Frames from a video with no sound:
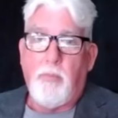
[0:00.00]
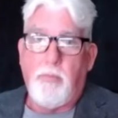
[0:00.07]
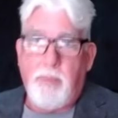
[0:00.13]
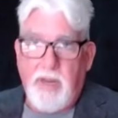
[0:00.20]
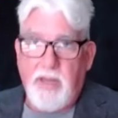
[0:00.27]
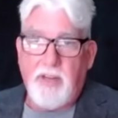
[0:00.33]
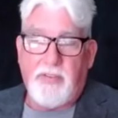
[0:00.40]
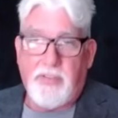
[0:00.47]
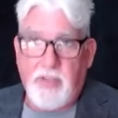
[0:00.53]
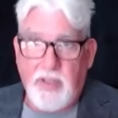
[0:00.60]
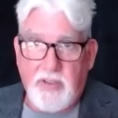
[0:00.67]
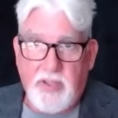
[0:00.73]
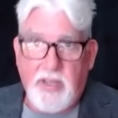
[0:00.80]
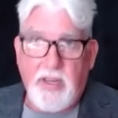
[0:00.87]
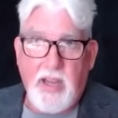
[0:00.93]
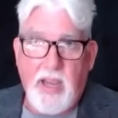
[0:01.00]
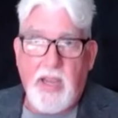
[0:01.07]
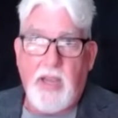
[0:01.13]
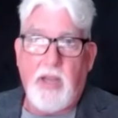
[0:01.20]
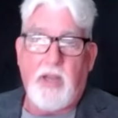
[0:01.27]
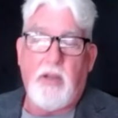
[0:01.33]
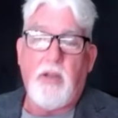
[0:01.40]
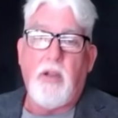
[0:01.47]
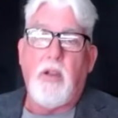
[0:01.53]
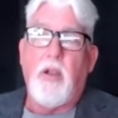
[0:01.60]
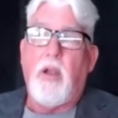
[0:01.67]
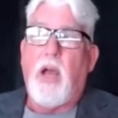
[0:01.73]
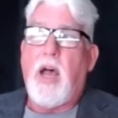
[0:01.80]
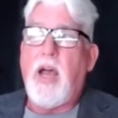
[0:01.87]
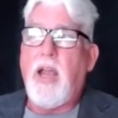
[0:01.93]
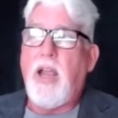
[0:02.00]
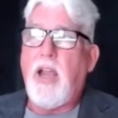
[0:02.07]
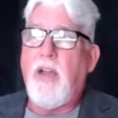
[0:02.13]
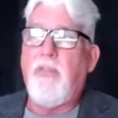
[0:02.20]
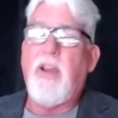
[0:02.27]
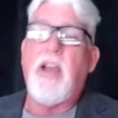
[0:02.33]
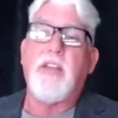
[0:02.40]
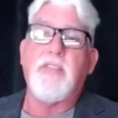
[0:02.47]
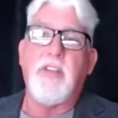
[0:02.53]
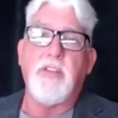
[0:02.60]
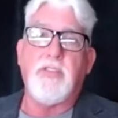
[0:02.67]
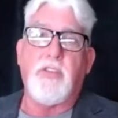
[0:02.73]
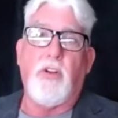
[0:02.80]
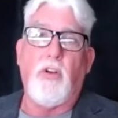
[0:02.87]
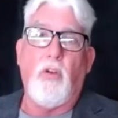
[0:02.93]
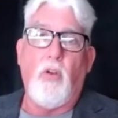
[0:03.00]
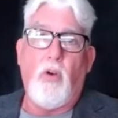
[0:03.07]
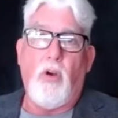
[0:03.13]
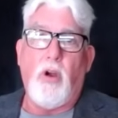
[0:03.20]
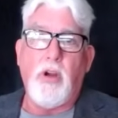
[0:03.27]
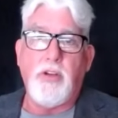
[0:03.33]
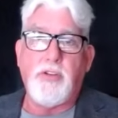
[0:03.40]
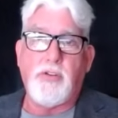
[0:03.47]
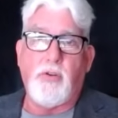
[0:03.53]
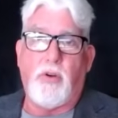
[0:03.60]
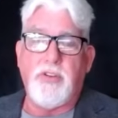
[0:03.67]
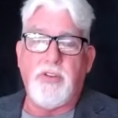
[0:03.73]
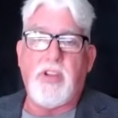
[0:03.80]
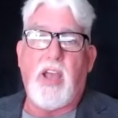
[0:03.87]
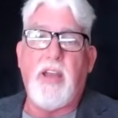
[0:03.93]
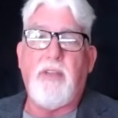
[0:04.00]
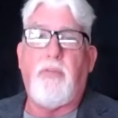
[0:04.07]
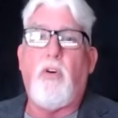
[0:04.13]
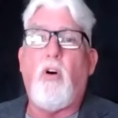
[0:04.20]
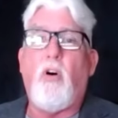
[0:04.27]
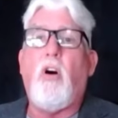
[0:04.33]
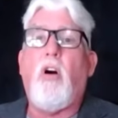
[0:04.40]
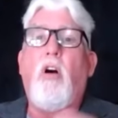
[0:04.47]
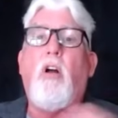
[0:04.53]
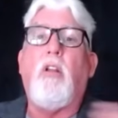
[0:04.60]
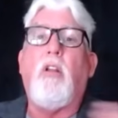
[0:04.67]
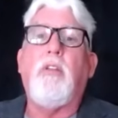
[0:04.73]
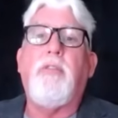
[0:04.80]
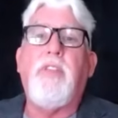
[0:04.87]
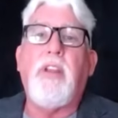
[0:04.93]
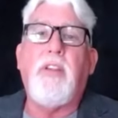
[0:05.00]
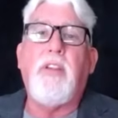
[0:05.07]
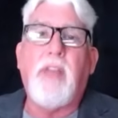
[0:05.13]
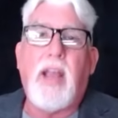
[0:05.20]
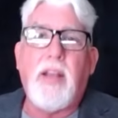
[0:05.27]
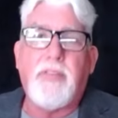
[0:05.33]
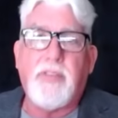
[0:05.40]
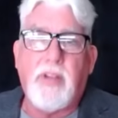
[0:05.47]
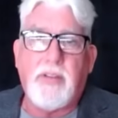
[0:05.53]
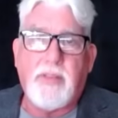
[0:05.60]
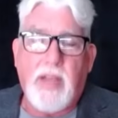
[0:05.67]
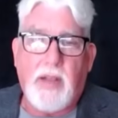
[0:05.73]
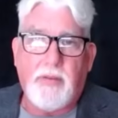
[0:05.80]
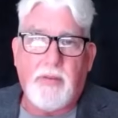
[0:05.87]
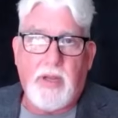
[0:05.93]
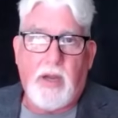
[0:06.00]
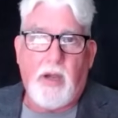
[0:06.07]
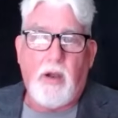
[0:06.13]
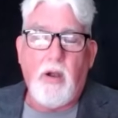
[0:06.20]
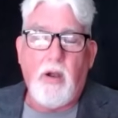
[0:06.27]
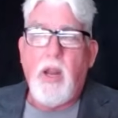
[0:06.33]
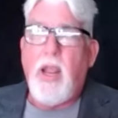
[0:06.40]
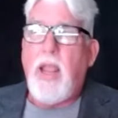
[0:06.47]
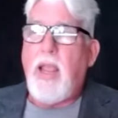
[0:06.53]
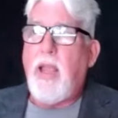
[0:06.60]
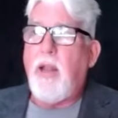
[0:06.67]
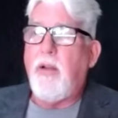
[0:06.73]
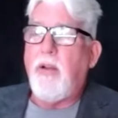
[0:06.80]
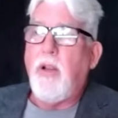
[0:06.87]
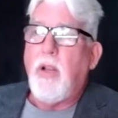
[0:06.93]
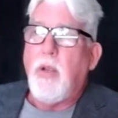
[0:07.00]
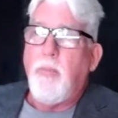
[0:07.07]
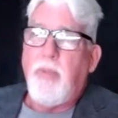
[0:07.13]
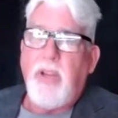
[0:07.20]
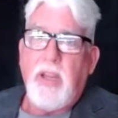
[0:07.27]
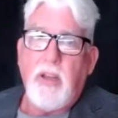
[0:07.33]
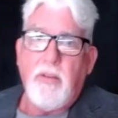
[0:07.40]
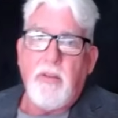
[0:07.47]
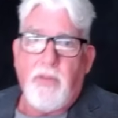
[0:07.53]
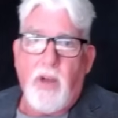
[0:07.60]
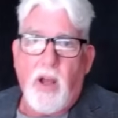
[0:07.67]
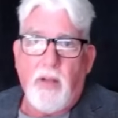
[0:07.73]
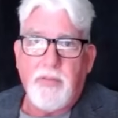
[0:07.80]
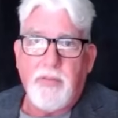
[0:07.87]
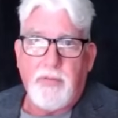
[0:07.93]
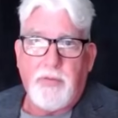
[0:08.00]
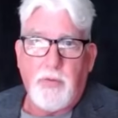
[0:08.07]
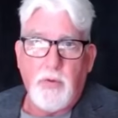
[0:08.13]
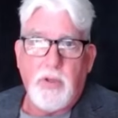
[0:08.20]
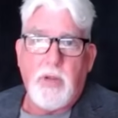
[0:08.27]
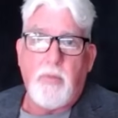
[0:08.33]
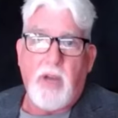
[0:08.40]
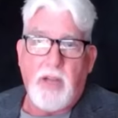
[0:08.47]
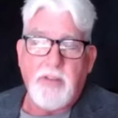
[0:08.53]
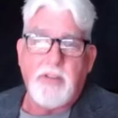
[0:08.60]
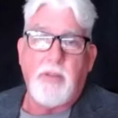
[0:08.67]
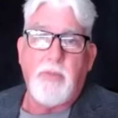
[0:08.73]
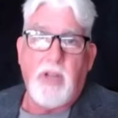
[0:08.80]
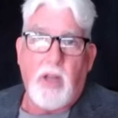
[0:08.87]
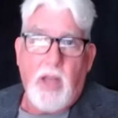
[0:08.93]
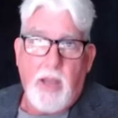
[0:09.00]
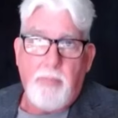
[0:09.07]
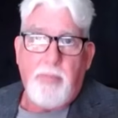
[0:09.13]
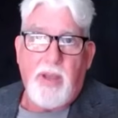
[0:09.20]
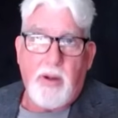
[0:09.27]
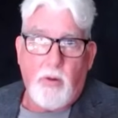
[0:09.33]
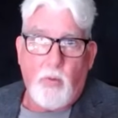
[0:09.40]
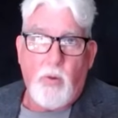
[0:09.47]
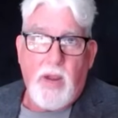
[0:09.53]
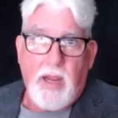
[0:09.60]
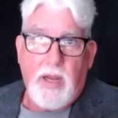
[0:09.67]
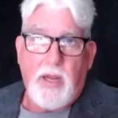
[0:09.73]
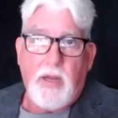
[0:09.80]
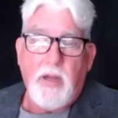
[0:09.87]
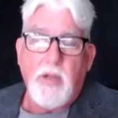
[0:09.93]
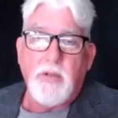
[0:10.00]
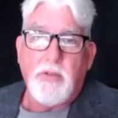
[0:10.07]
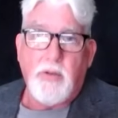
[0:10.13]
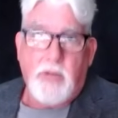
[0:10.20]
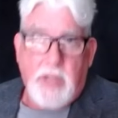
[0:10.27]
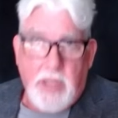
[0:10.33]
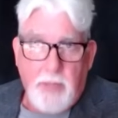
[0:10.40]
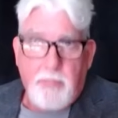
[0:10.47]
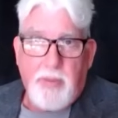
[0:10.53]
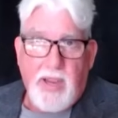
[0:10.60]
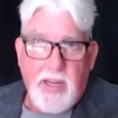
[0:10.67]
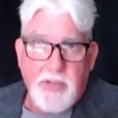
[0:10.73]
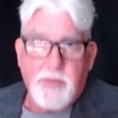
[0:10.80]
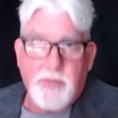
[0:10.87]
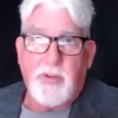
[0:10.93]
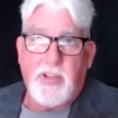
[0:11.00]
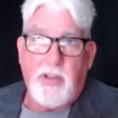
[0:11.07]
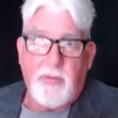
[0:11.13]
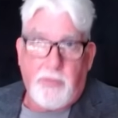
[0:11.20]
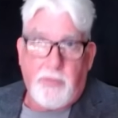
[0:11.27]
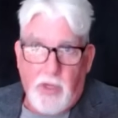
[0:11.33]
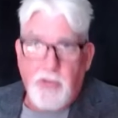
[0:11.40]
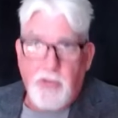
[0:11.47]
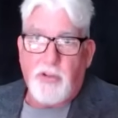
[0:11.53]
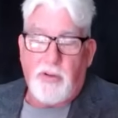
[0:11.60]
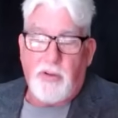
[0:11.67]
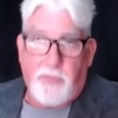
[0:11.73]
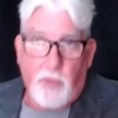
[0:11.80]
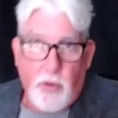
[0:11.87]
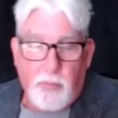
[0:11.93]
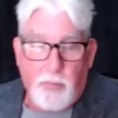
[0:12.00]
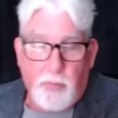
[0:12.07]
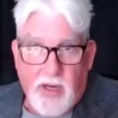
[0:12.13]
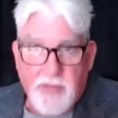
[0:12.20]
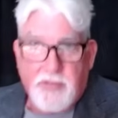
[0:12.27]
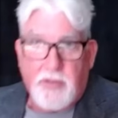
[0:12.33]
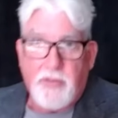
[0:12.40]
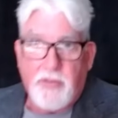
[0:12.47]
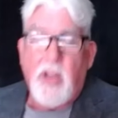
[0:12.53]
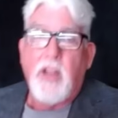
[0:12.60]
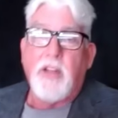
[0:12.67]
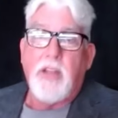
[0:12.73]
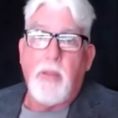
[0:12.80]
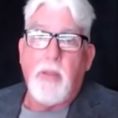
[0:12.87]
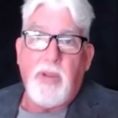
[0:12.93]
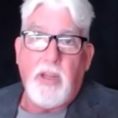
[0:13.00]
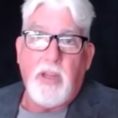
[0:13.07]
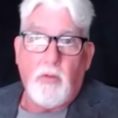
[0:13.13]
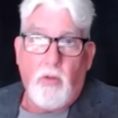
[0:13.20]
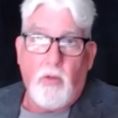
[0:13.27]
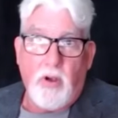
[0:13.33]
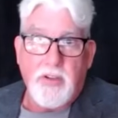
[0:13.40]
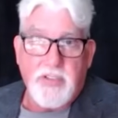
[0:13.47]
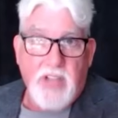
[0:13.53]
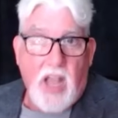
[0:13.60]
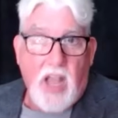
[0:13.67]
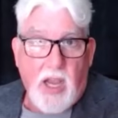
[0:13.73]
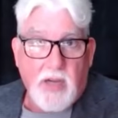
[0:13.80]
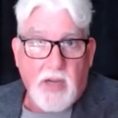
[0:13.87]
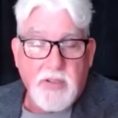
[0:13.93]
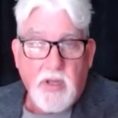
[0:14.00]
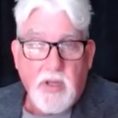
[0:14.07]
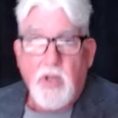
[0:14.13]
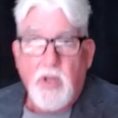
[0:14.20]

being a CTA, I have access to the long and short side of all of these assets out there. And being involved in food commodities is going to be a lot better way to keep pace with the inflation in food prices than being long stocks.